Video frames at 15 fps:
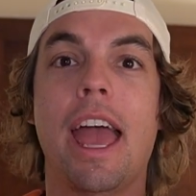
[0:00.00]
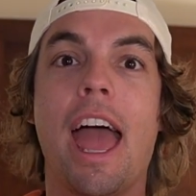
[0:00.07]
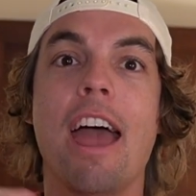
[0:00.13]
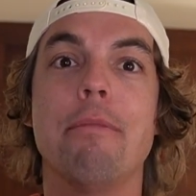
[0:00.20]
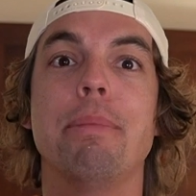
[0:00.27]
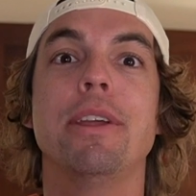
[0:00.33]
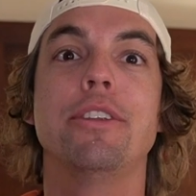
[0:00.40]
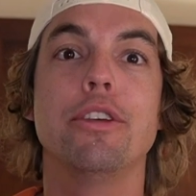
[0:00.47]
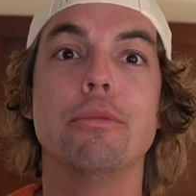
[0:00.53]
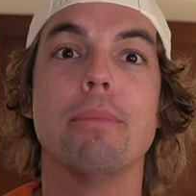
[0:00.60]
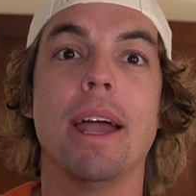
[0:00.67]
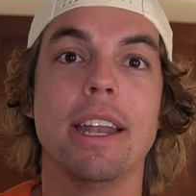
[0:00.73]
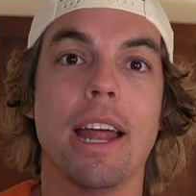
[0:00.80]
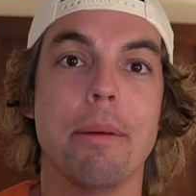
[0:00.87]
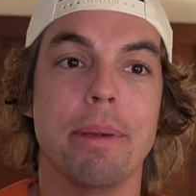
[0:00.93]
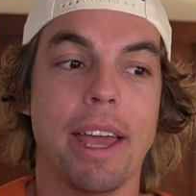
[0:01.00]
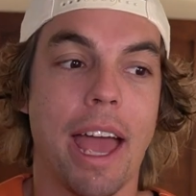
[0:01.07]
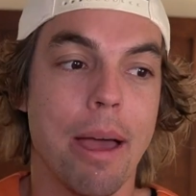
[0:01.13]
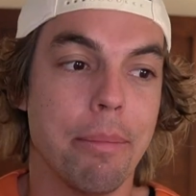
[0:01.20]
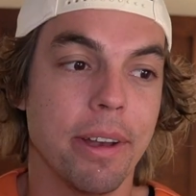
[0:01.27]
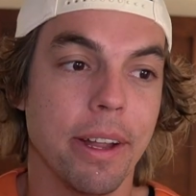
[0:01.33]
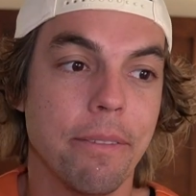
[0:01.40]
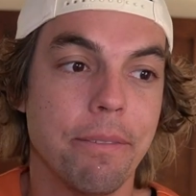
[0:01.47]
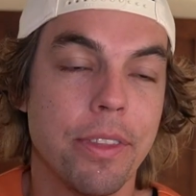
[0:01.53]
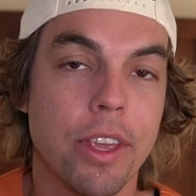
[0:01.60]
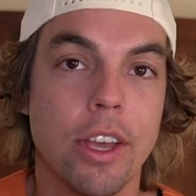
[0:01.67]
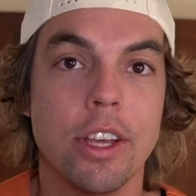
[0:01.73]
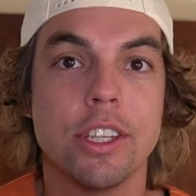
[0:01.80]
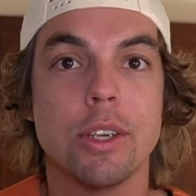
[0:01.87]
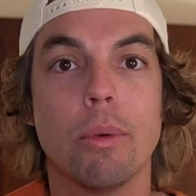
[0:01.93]
F P two might not be happening.
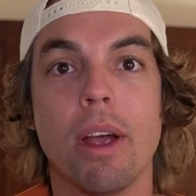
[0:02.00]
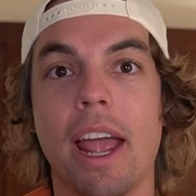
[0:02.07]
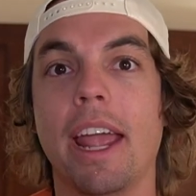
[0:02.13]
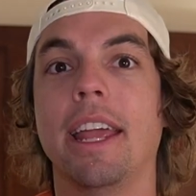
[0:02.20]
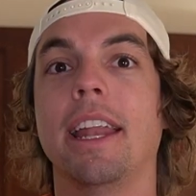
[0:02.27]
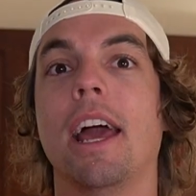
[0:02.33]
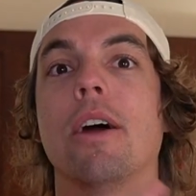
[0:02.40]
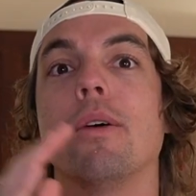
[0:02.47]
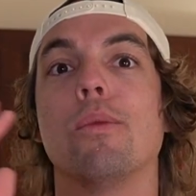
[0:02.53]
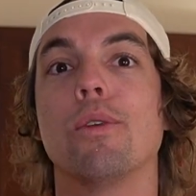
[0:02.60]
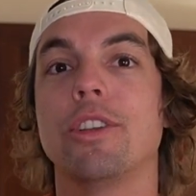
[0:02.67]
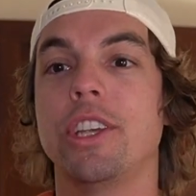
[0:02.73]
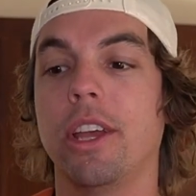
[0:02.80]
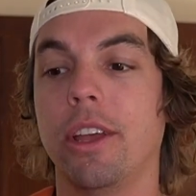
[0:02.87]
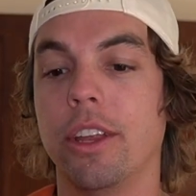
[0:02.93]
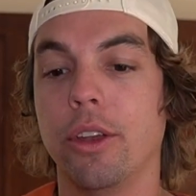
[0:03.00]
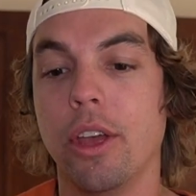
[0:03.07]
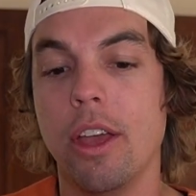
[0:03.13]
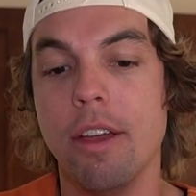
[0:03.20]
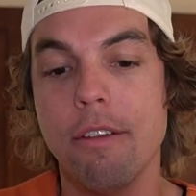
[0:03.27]
So we're hanging out, we're chilling.